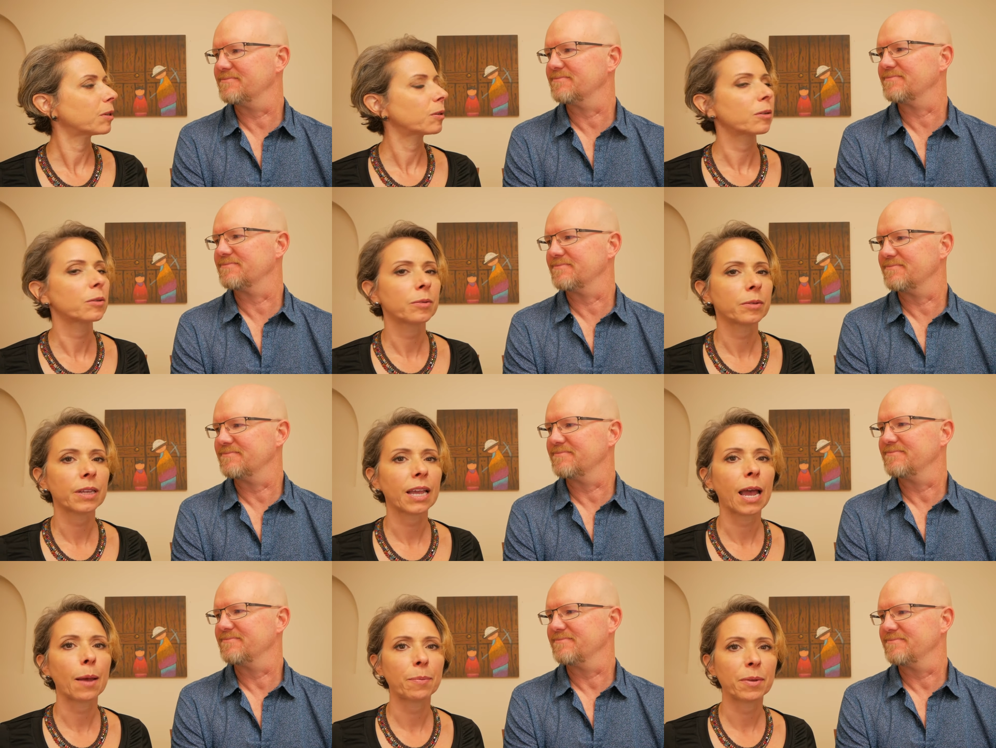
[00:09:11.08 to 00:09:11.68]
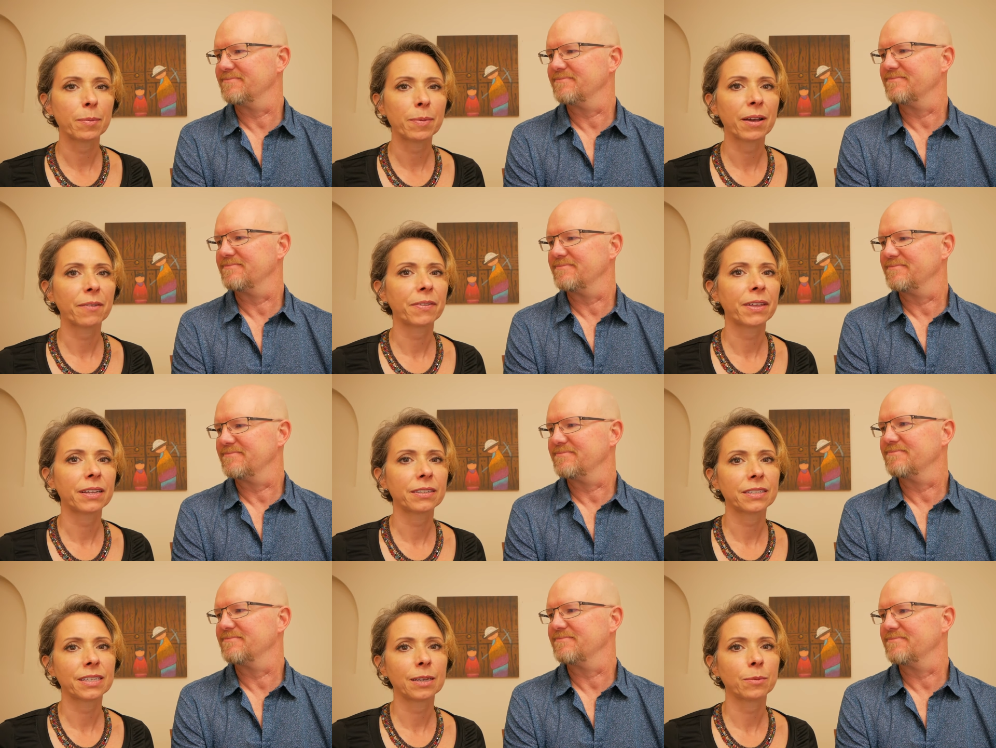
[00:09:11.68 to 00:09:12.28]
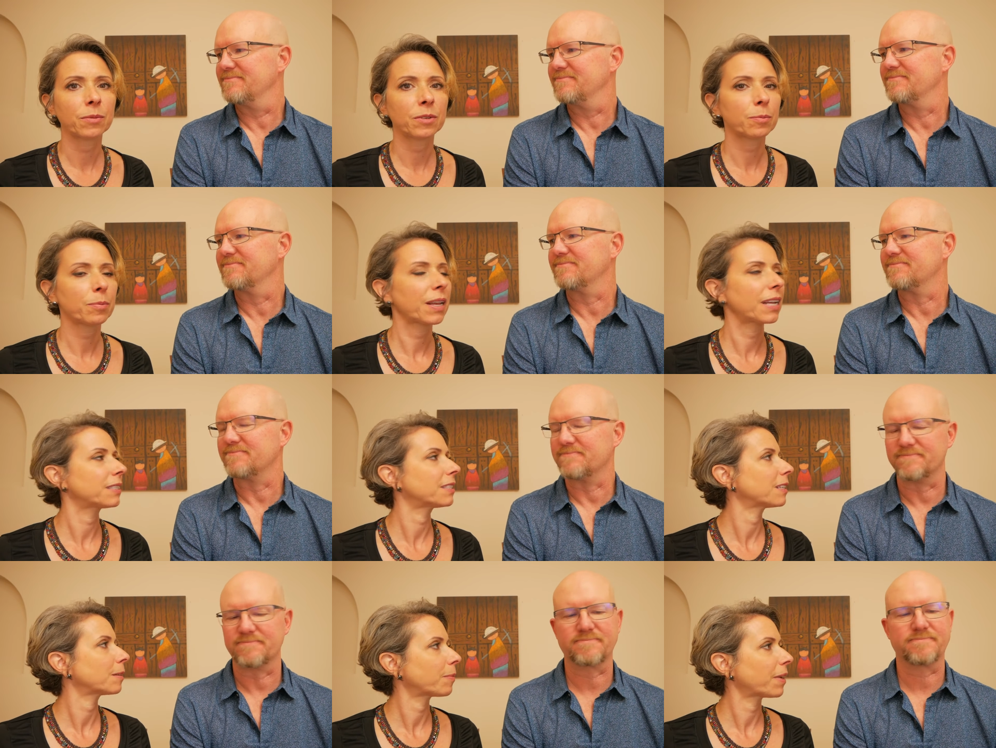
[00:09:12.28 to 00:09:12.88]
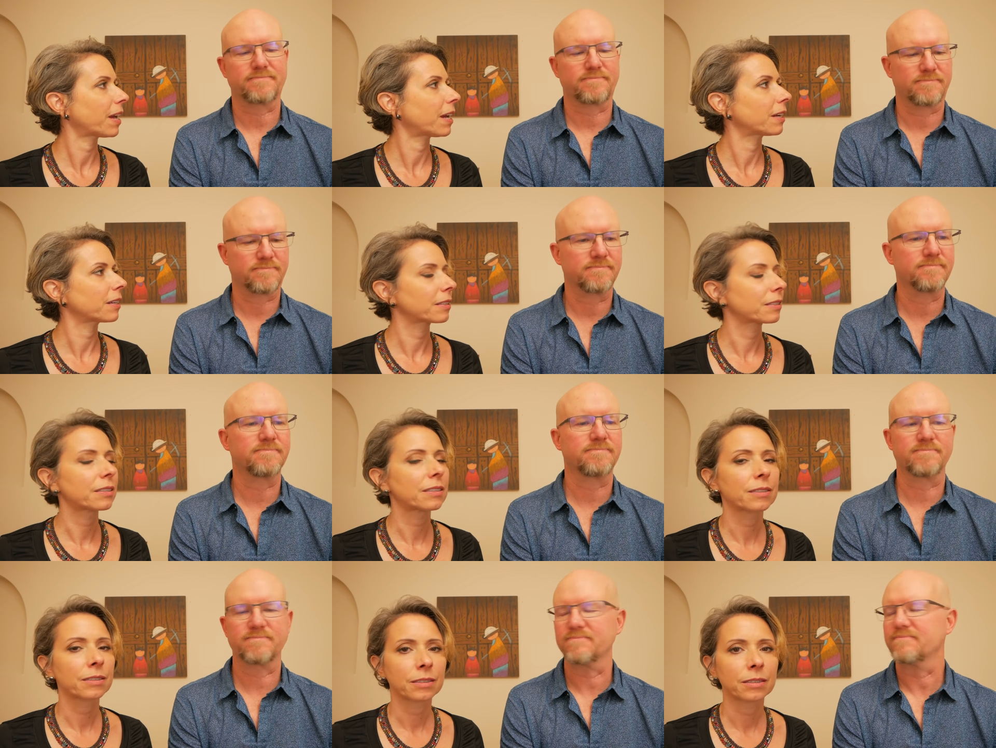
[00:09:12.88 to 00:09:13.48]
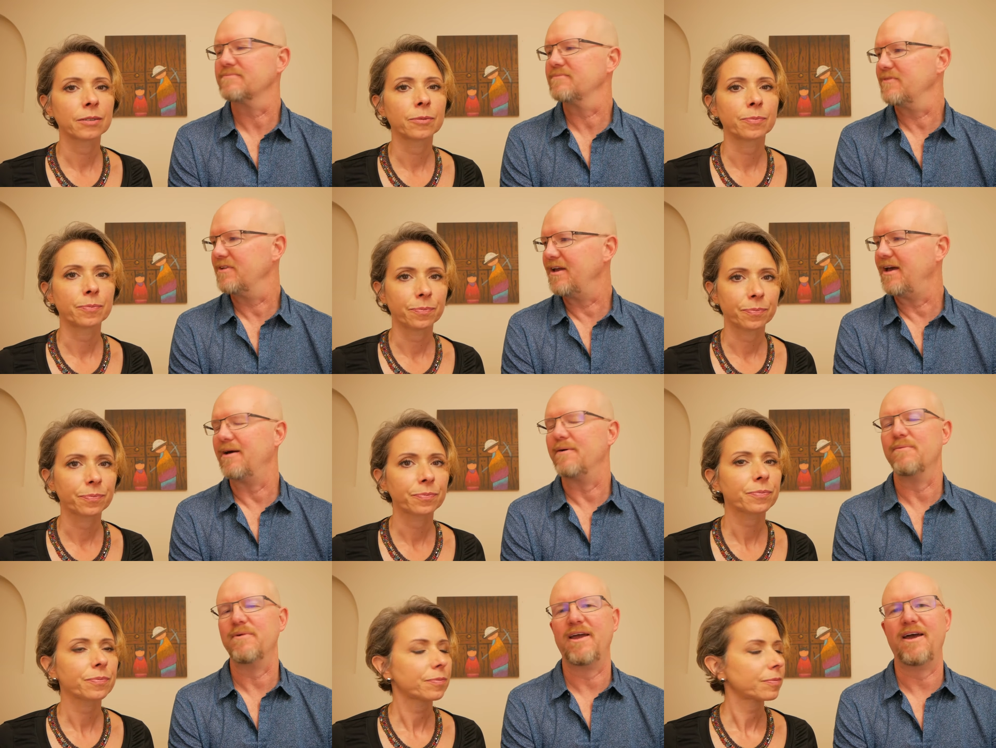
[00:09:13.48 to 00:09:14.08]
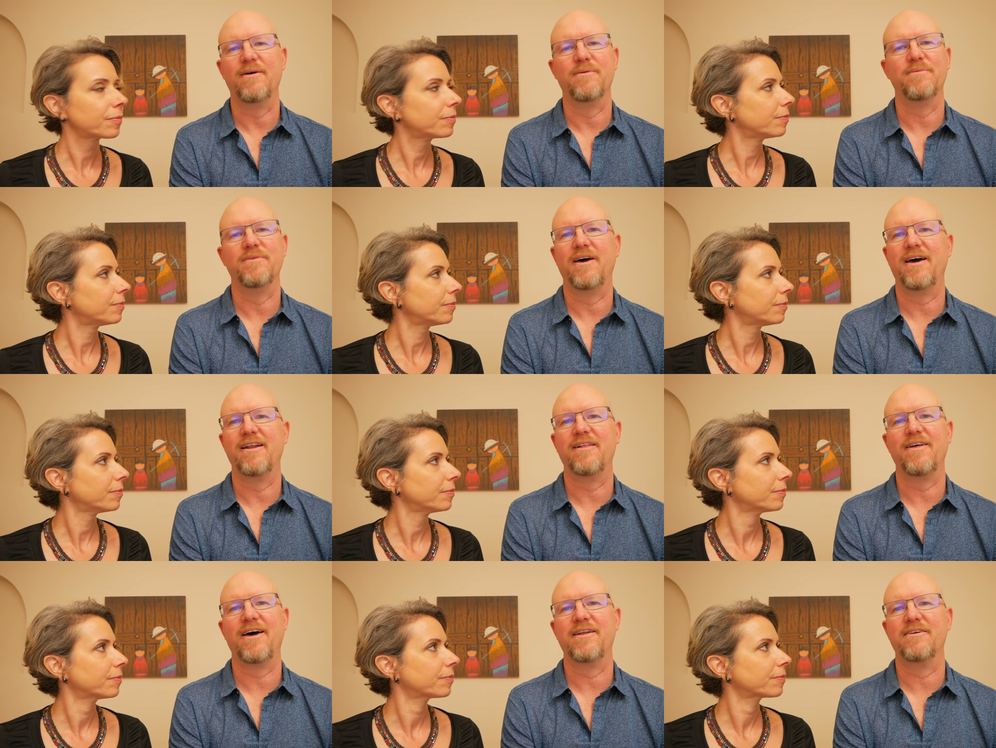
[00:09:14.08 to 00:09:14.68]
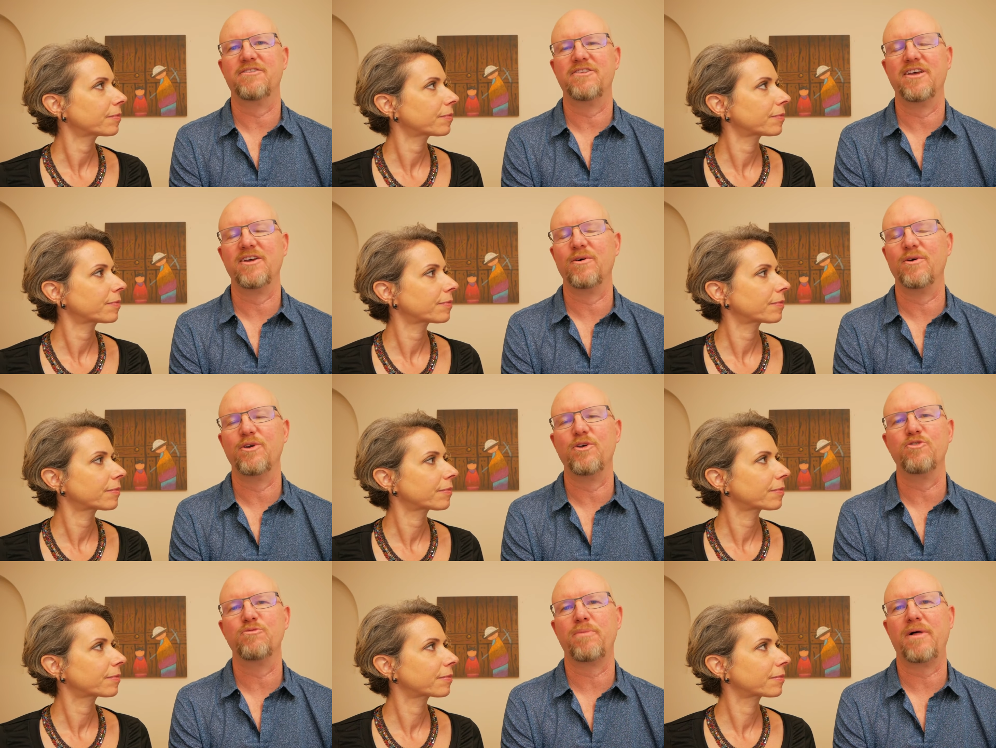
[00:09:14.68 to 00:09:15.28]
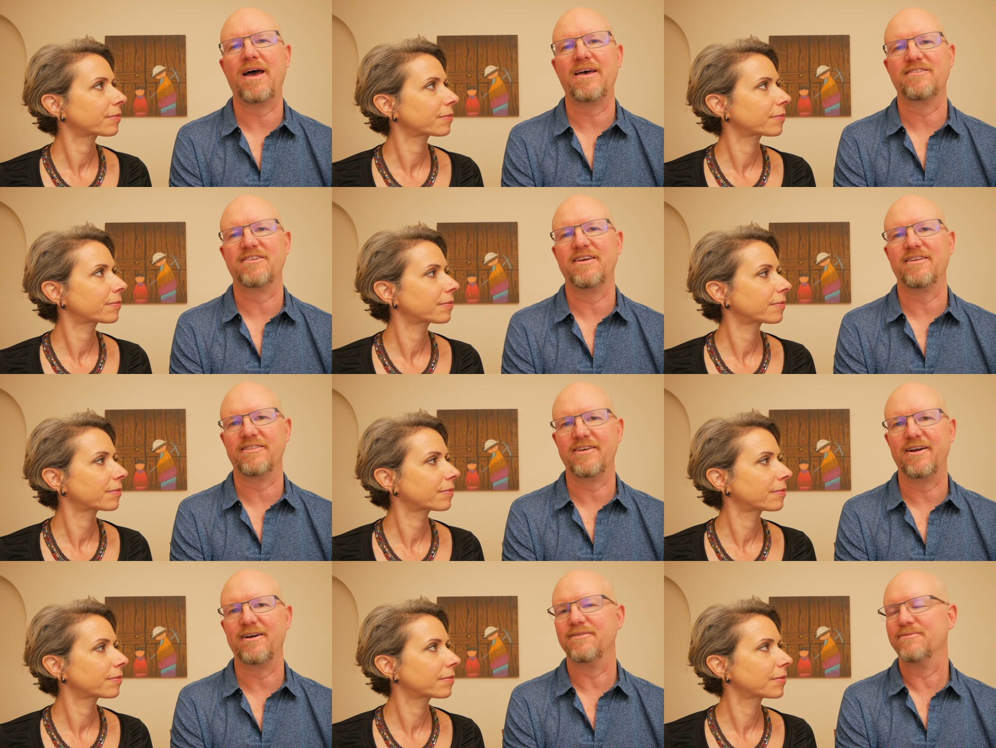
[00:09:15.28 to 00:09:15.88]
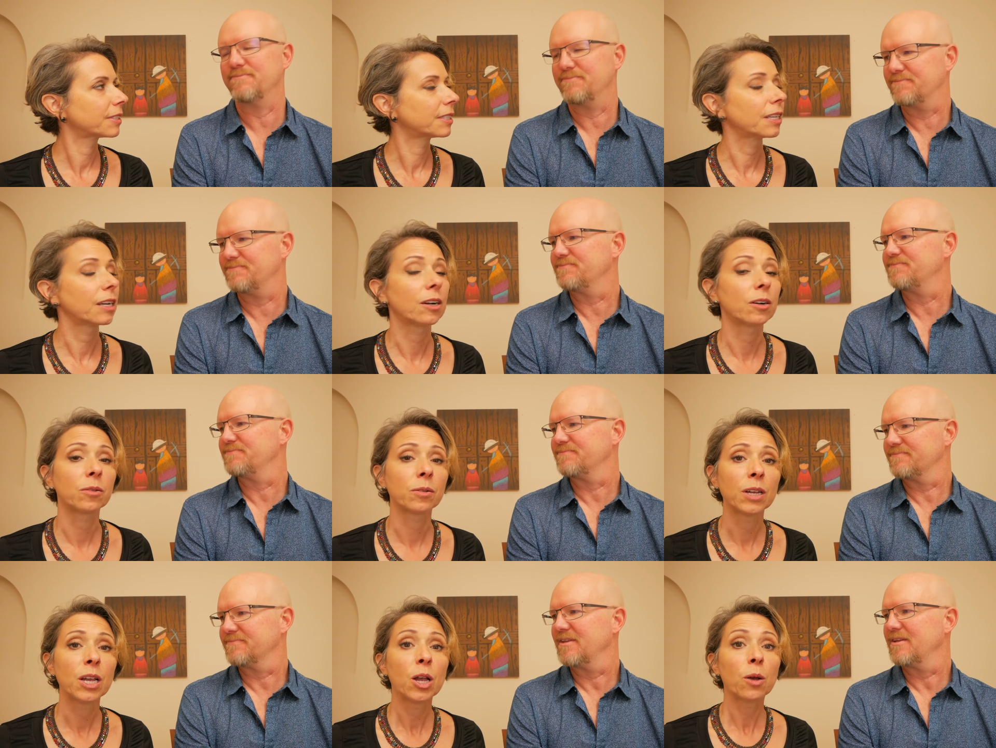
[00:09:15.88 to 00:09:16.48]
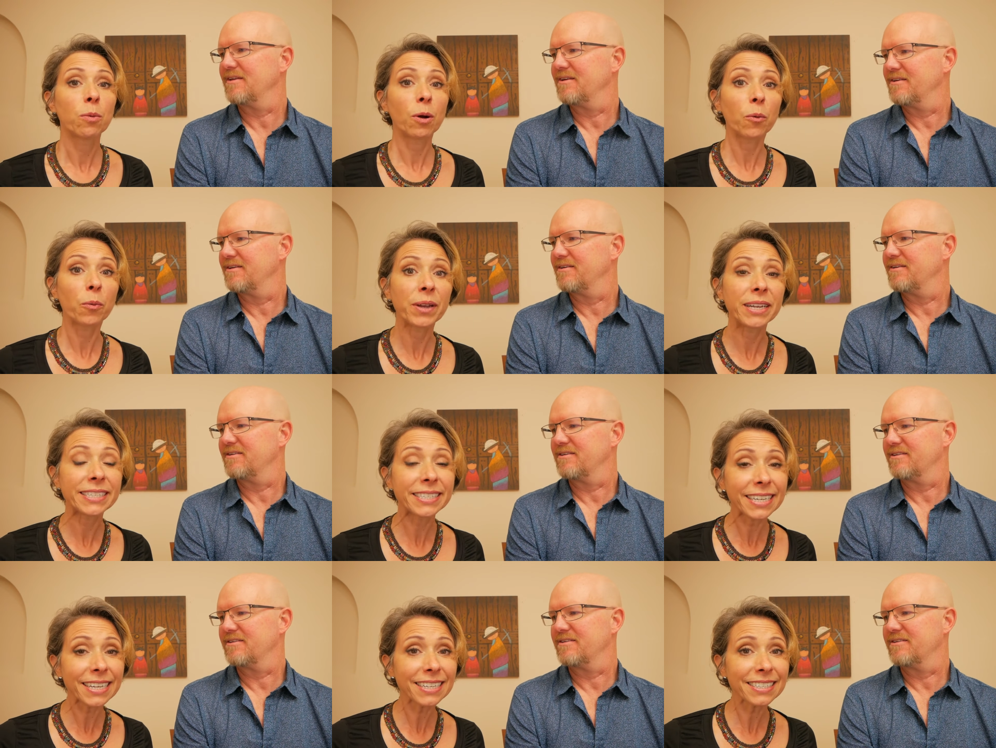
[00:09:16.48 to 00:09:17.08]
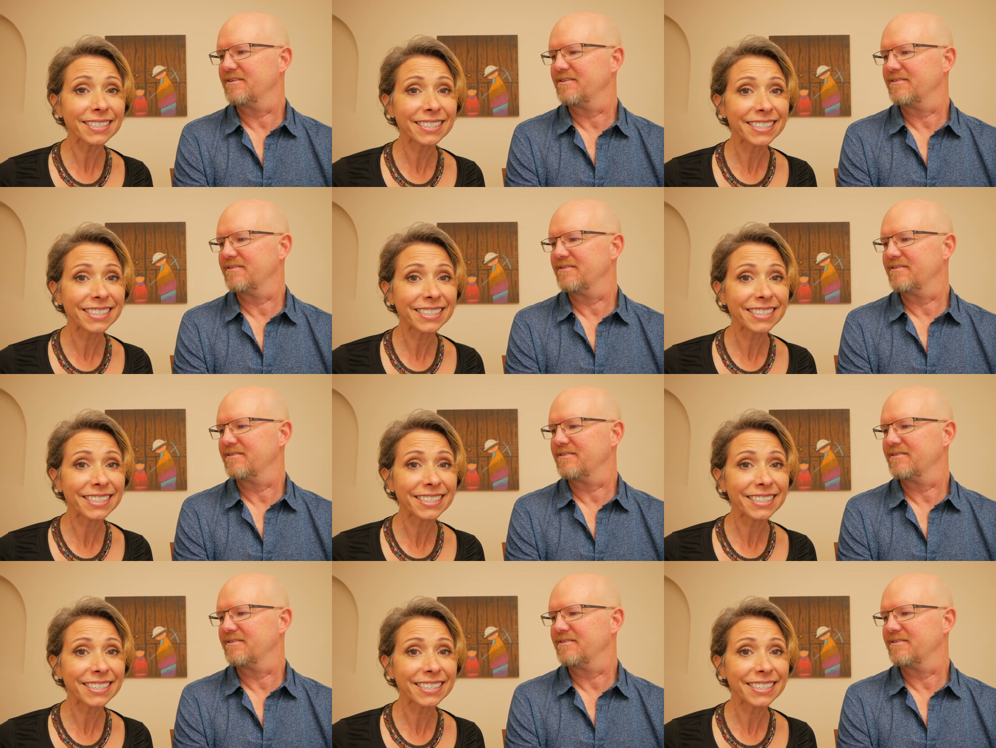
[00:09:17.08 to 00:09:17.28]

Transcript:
Speaker 1: we mm-hmm. were happy about that. Same with plastic bags.
Speaker 2: Mm-hmm. Yeah, yeah, not a lot of single use plastic there.
Speaker 1: No. What we did